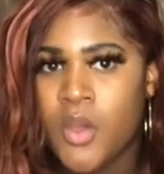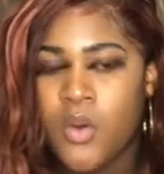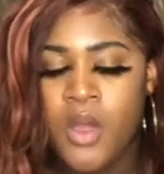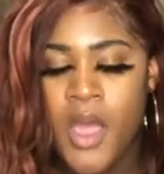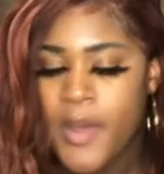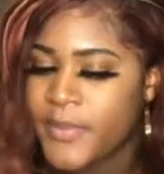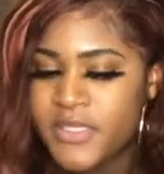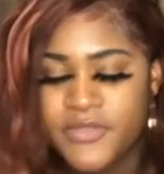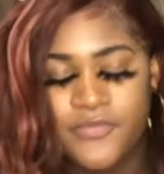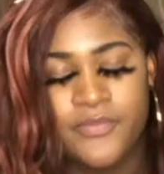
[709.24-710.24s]
How
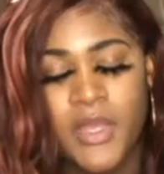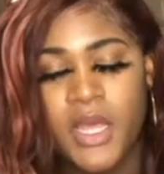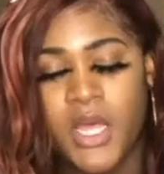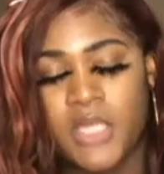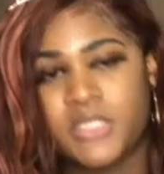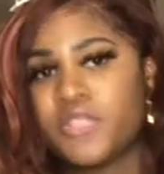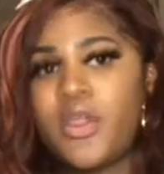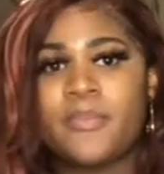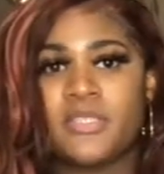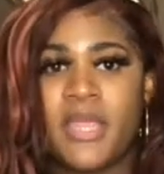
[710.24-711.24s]
much
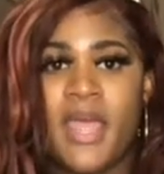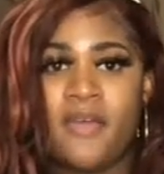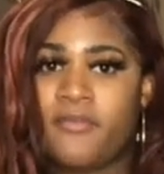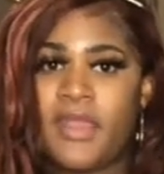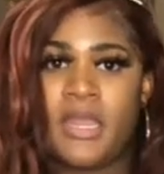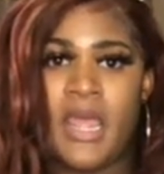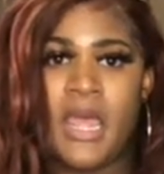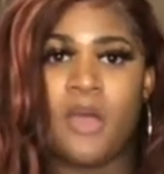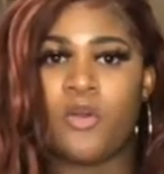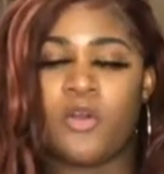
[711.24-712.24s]
subscribers I have right
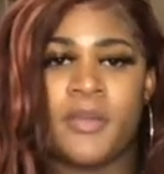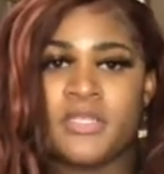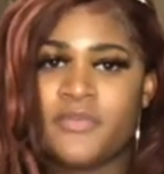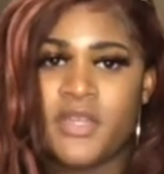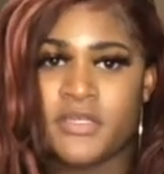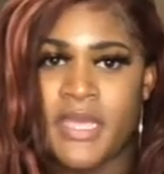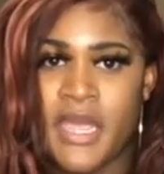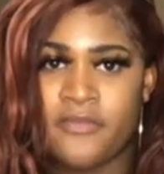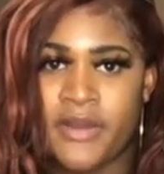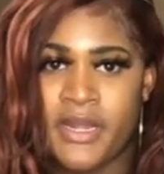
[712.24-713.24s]
now, or how much videos I
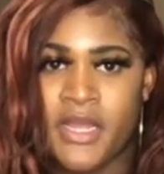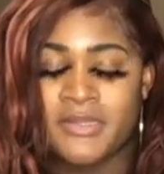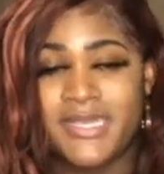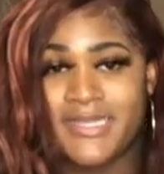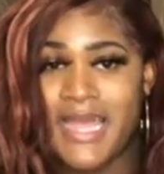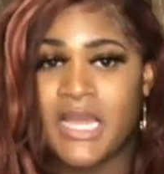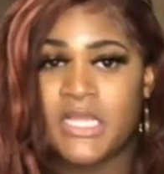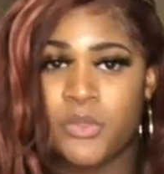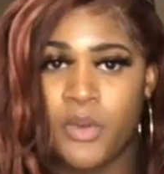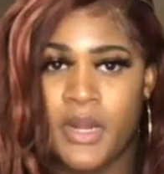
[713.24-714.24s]
have right now, is exactly
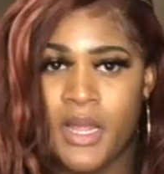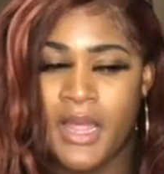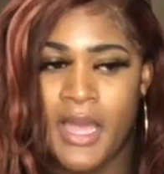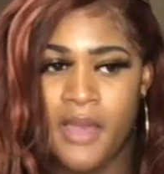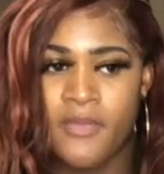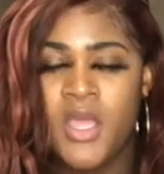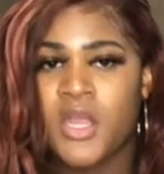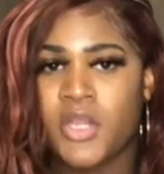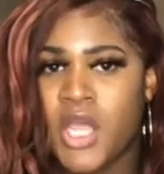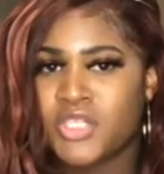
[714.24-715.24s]
what I'll have,
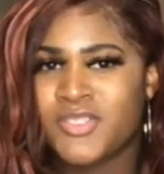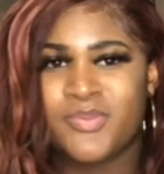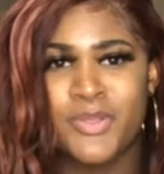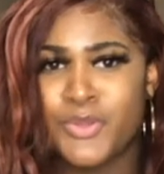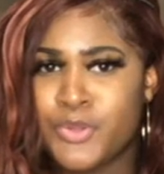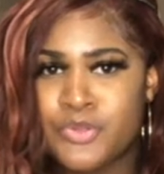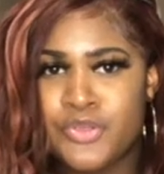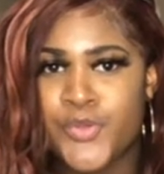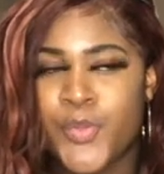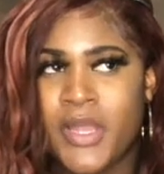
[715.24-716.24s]
not just with
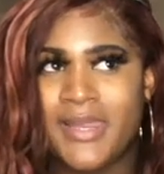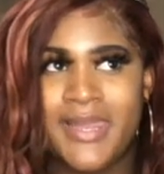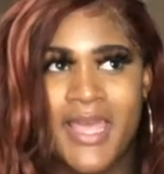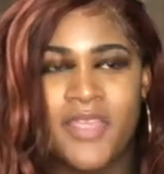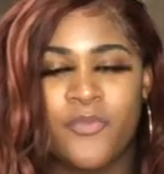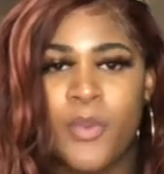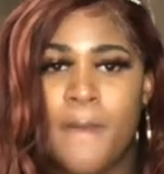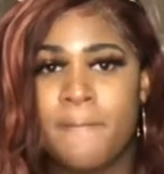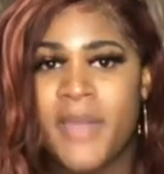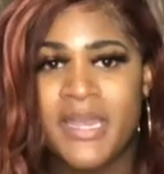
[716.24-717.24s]
YouTube, but life, with
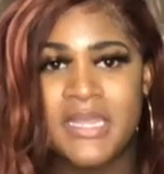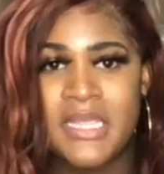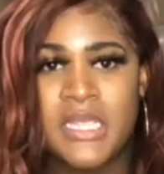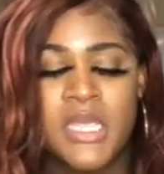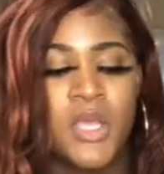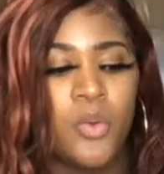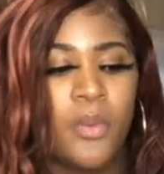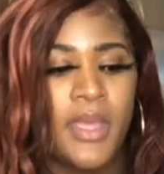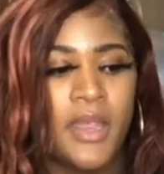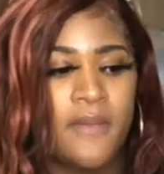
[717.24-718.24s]
money,
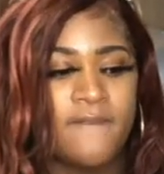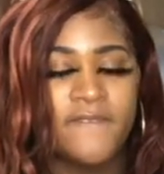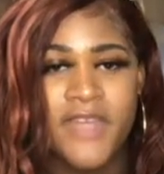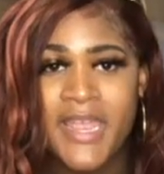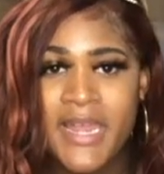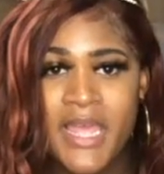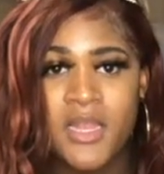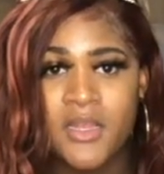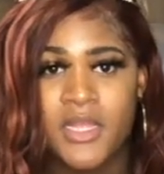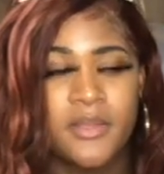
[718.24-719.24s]
with
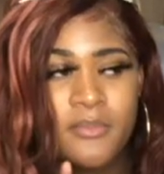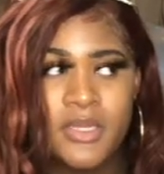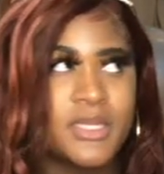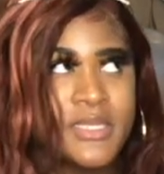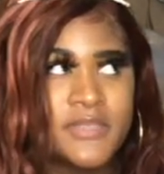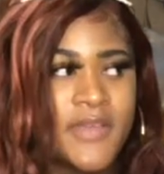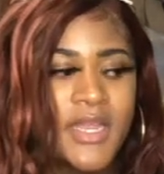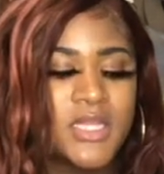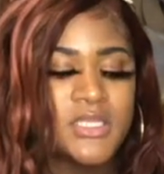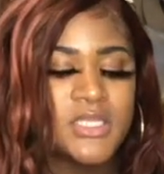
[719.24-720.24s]
money as
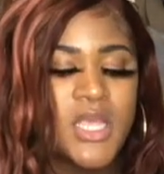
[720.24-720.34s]
finances,